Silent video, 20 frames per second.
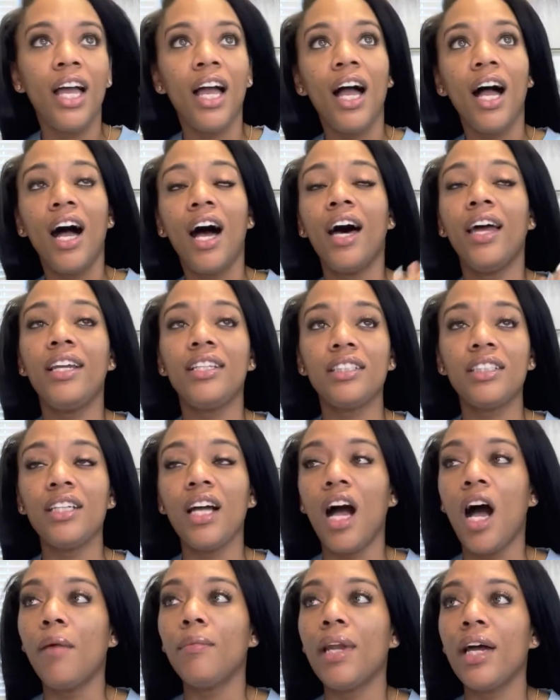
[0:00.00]
honestly,
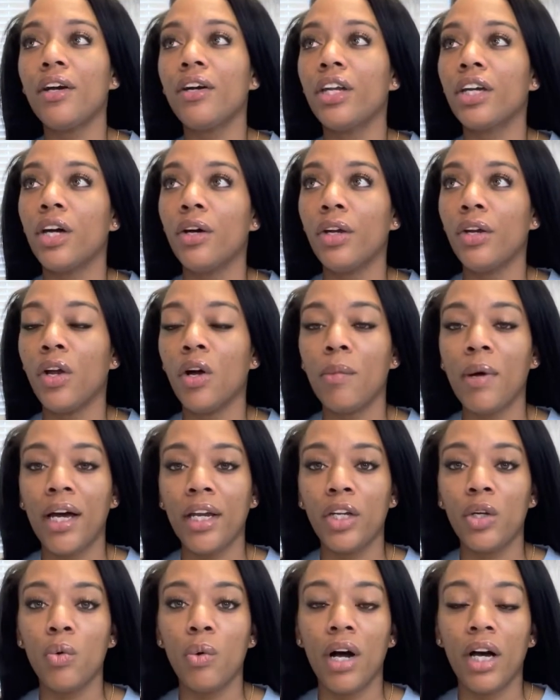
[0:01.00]
I'm not gonna go to nobody
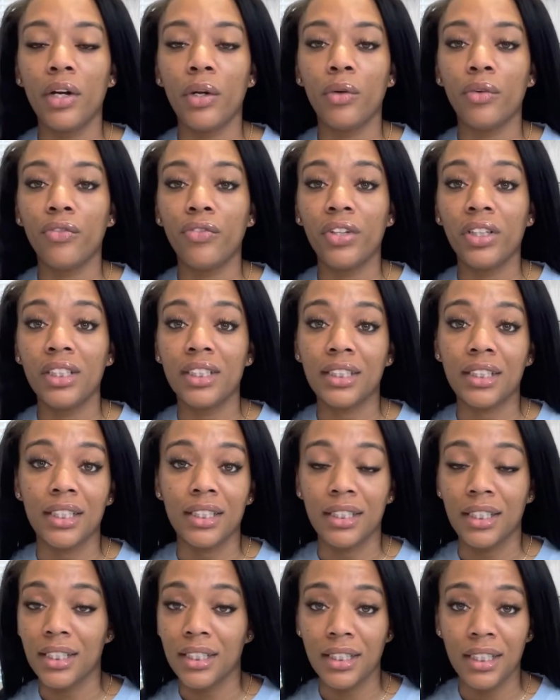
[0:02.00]
who I don't feel is
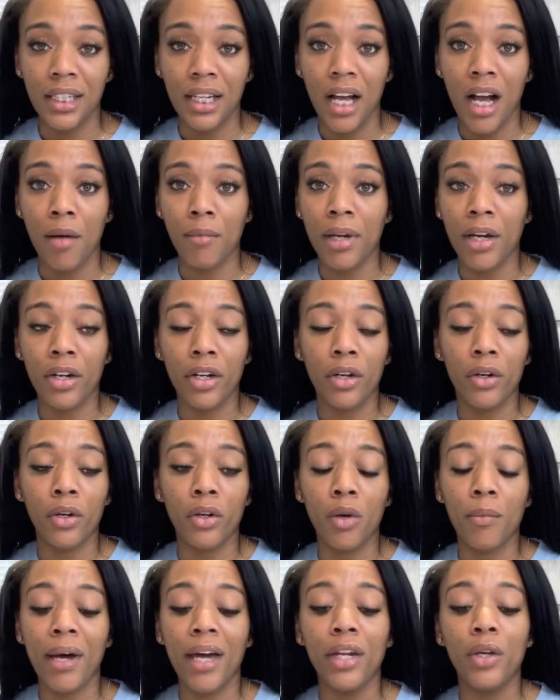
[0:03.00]
consistent. I'm not gonna go to
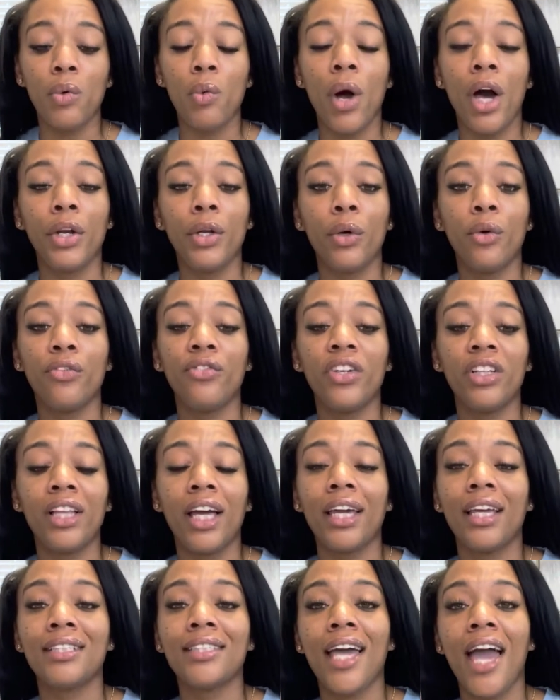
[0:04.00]
nobody who I don't feel like
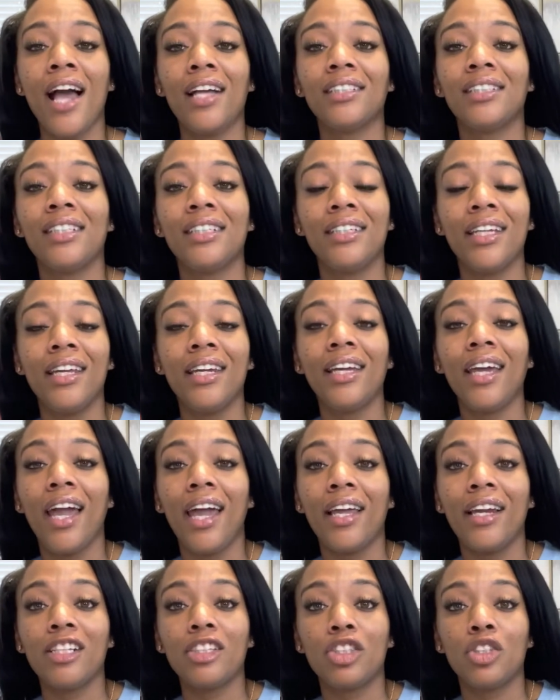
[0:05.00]
is actually
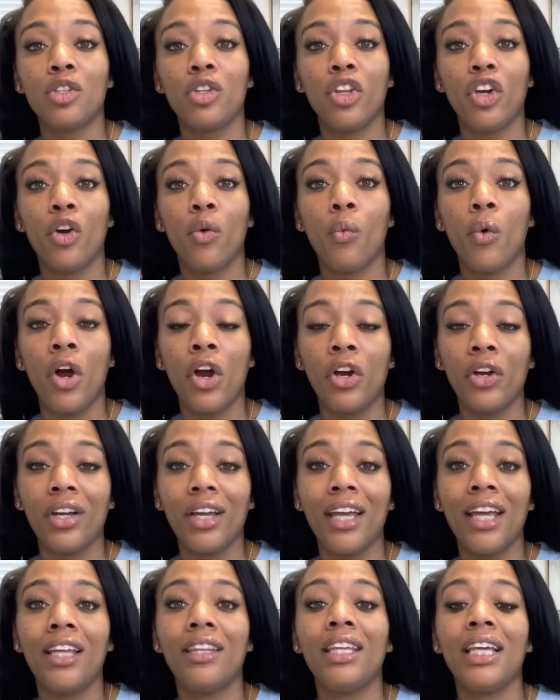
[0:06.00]
dedicated to their work
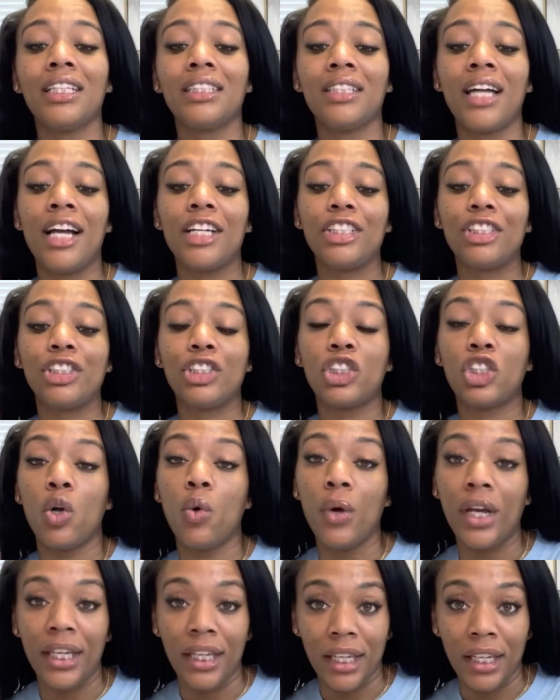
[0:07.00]
and it's not
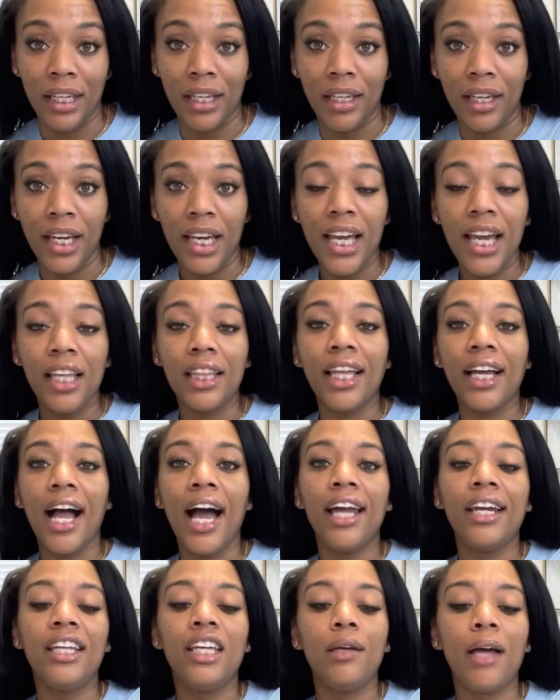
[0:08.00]
showing it. Like
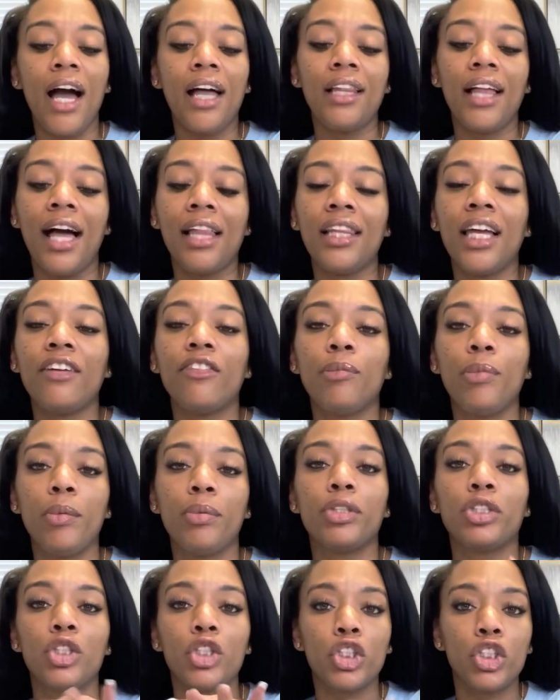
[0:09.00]
I like for people
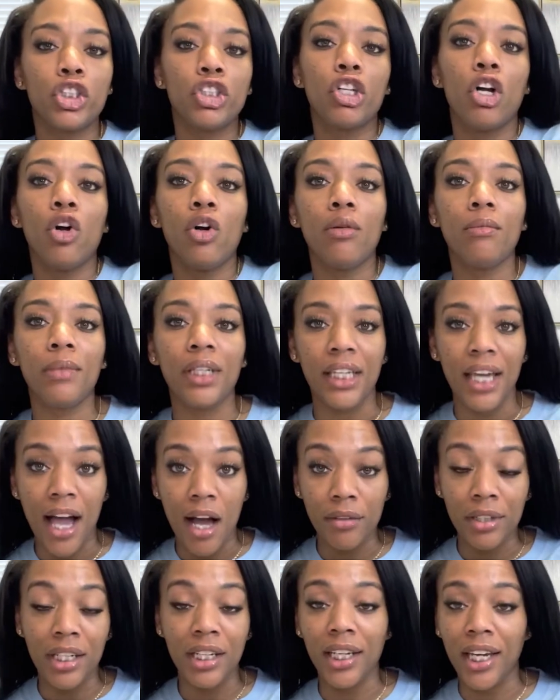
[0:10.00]
to show me how
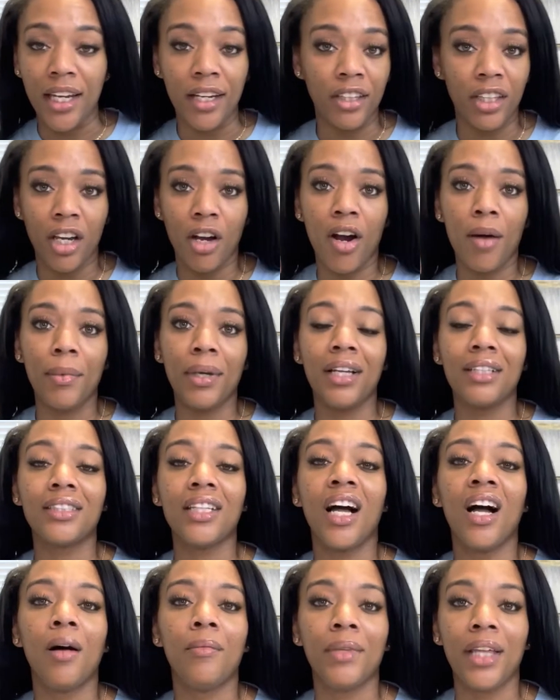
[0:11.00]
dedicated they are, because
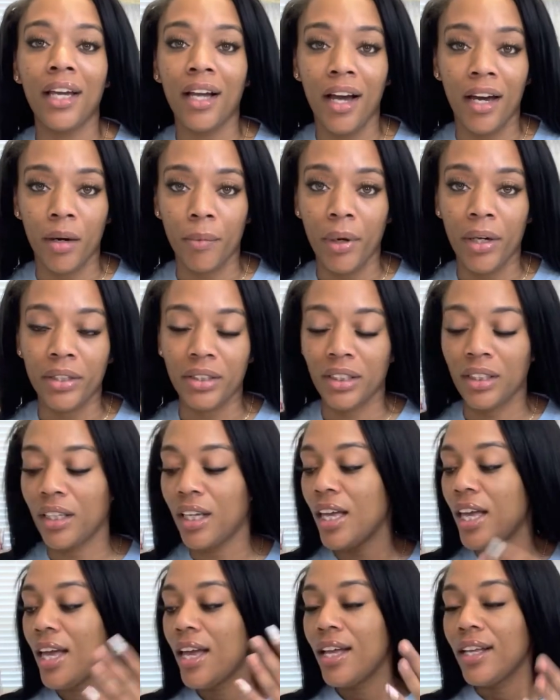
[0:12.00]
I'm that kind of person.
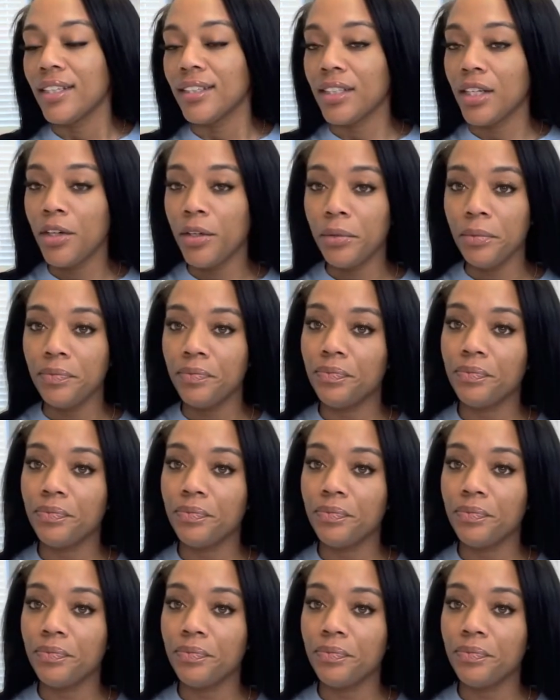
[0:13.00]
So